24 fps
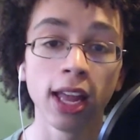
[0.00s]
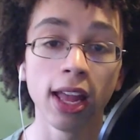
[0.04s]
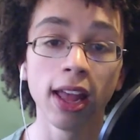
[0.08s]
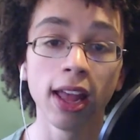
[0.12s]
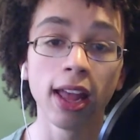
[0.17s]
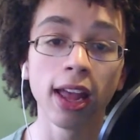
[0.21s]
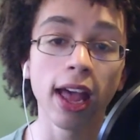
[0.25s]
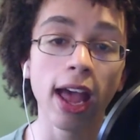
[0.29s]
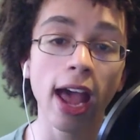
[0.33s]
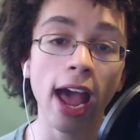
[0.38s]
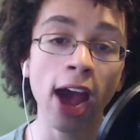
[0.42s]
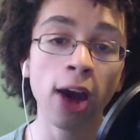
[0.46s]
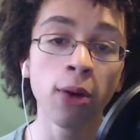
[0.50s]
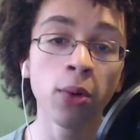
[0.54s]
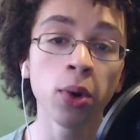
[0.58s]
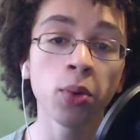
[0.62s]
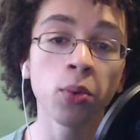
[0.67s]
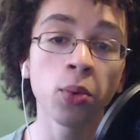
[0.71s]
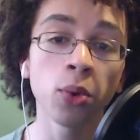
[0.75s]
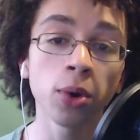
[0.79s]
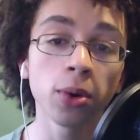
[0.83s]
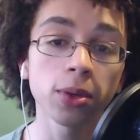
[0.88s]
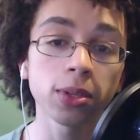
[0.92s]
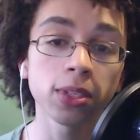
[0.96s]
how it
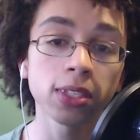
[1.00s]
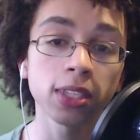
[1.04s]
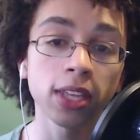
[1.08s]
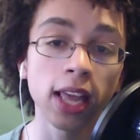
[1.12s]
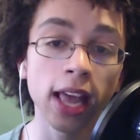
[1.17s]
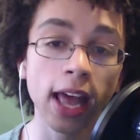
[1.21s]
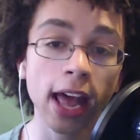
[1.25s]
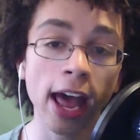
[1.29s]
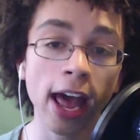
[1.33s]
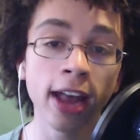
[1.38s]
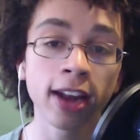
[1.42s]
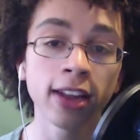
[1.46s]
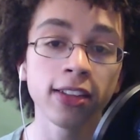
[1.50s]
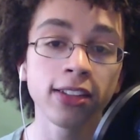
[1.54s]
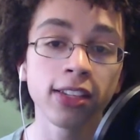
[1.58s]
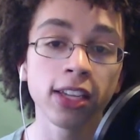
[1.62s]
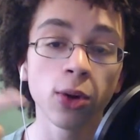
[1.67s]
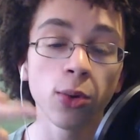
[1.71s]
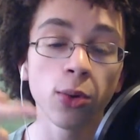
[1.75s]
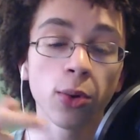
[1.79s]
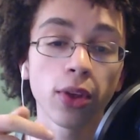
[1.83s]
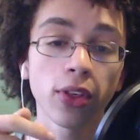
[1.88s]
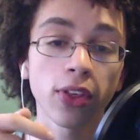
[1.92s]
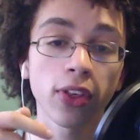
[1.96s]
works, how to deal
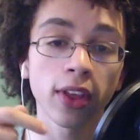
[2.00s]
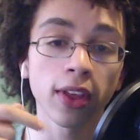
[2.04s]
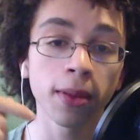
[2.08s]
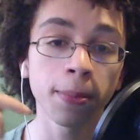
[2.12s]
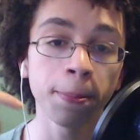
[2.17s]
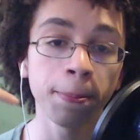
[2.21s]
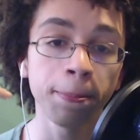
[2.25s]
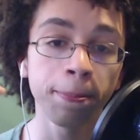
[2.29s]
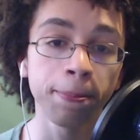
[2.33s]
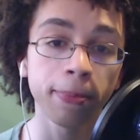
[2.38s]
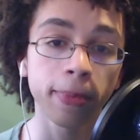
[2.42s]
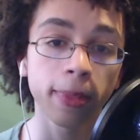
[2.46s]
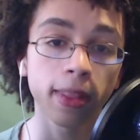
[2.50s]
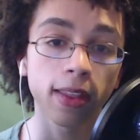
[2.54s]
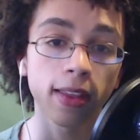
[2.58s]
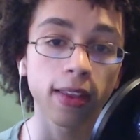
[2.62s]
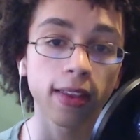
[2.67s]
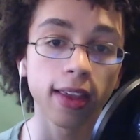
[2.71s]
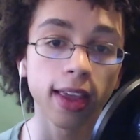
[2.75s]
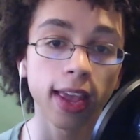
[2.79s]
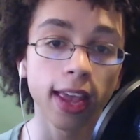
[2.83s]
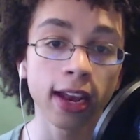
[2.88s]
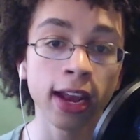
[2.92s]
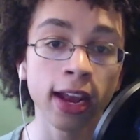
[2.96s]
with it,
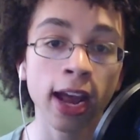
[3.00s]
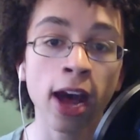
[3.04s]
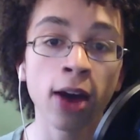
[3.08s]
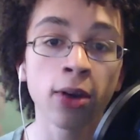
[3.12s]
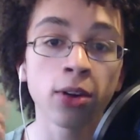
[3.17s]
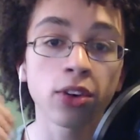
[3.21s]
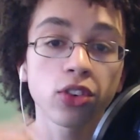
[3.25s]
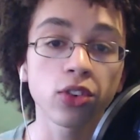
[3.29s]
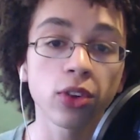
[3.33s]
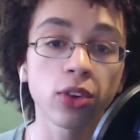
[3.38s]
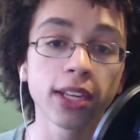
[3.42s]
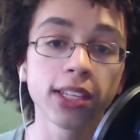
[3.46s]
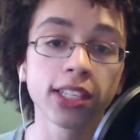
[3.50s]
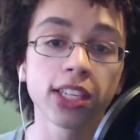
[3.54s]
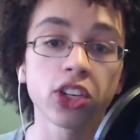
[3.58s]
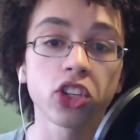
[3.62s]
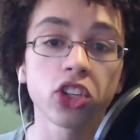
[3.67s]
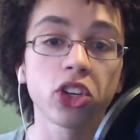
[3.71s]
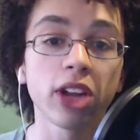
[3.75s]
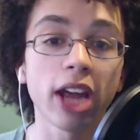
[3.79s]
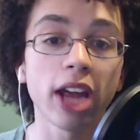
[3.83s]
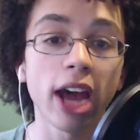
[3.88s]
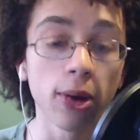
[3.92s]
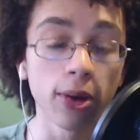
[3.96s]
and how to
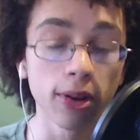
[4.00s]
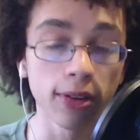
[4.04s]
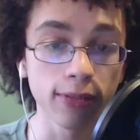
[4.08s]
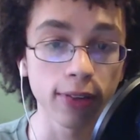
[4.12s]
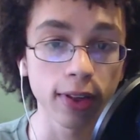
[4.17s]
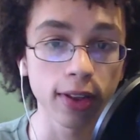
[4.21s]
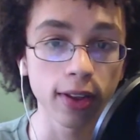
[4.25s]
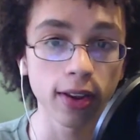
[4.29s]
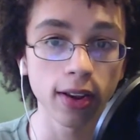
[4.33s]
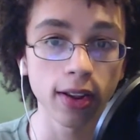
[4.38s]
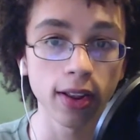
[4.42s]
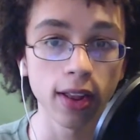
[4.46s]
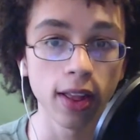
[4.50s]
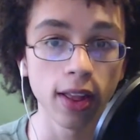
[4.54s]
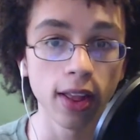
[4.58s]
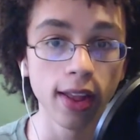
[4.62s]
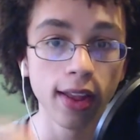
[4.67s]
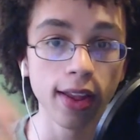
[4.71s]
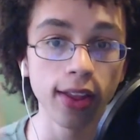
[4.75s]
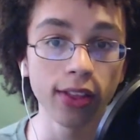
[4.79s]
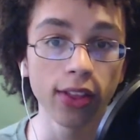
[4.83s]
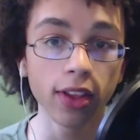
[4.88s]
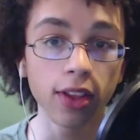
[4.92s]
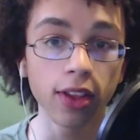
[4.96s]
transition out of it.
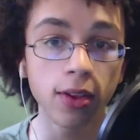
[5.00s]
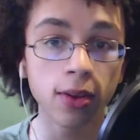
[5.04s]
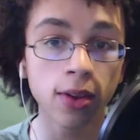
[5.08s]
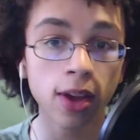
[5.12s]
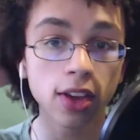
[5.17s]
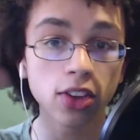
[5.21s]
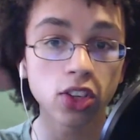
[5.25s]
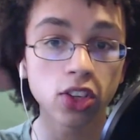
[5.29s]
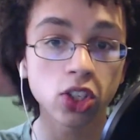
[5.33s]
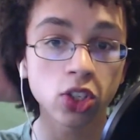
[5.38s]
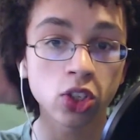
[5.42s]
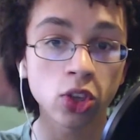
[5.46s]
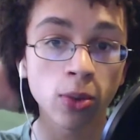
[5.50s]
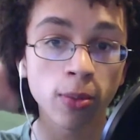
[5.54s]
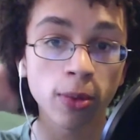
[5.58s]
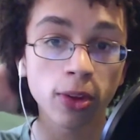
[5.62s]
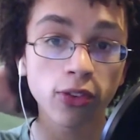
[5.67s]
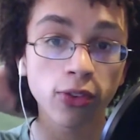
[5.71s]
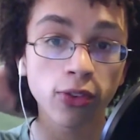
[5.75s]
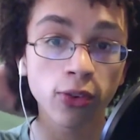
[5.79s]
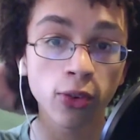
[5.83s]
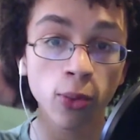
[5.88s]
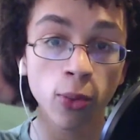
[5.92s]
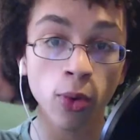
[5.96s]
Thank you guys so much
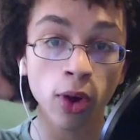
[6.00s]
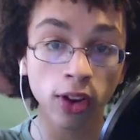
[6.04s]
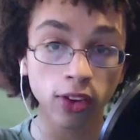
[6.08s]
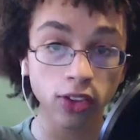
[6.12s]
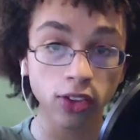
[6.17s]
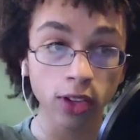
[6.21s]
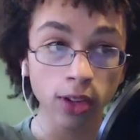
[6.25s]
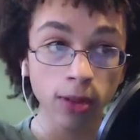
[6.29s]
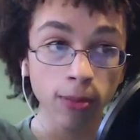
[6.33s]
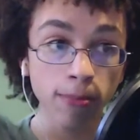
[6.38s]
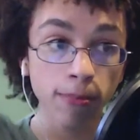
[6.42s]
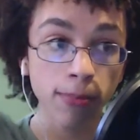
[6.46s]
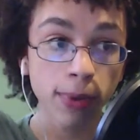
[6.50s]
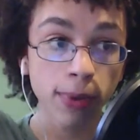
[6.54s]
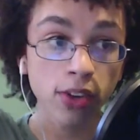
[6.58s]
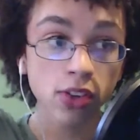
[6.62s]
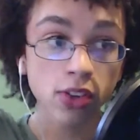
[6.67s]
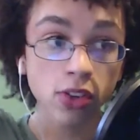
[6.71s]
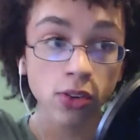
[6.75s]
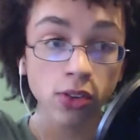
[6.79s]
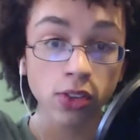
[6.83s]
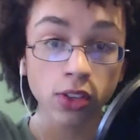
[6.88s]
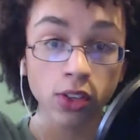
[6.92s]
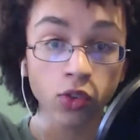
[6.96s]
for watching. Be
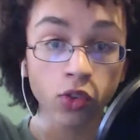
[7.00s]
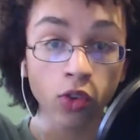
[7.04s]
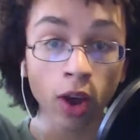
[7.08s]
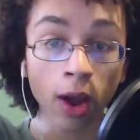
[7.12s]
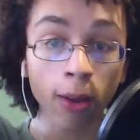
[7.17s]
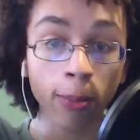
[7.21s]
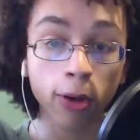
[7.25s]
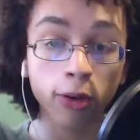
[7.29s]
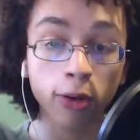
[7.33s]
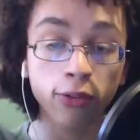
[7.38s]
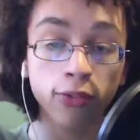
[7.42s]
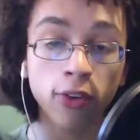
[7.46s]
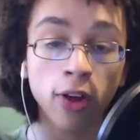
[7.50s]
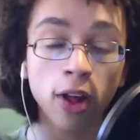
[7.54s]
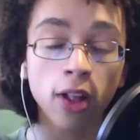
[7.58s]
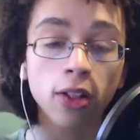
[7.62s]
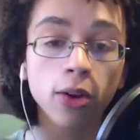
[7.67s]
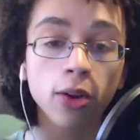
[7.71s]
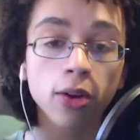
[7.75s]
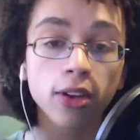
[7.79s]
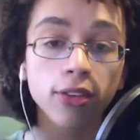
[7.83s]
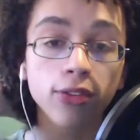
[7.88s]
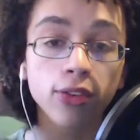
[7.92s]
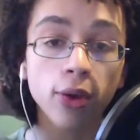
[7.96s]
sure to drop a
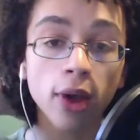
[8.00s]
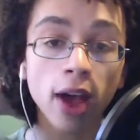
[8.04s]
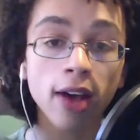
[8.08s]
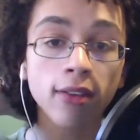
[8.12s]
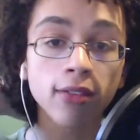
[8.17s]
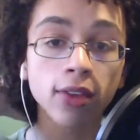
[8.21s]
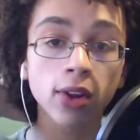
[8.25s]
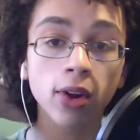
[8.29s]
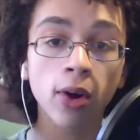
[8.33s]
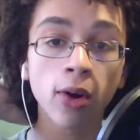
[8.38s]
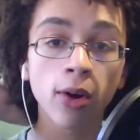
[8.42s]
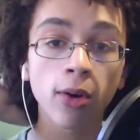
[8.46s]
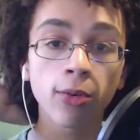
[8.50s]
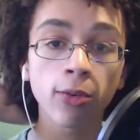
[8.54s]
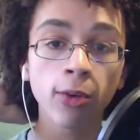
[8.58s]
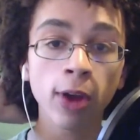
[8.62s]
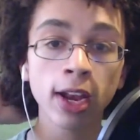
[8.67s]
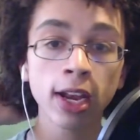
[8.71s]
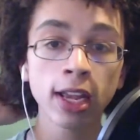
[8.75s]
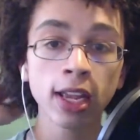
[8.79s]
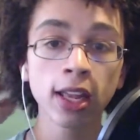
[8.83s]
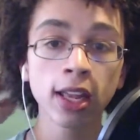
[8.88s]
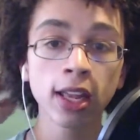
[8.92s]
follow if you haven't already.